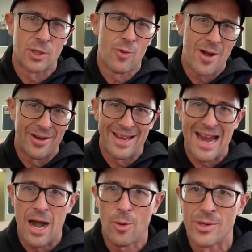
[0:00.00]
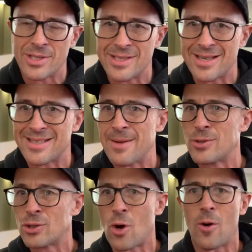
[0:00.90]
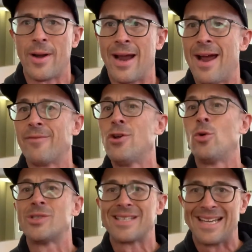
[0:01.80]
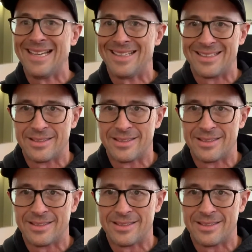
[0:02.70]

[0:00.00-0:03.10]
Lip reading: ground, and cowers and says, I'm sorry, I have no skill.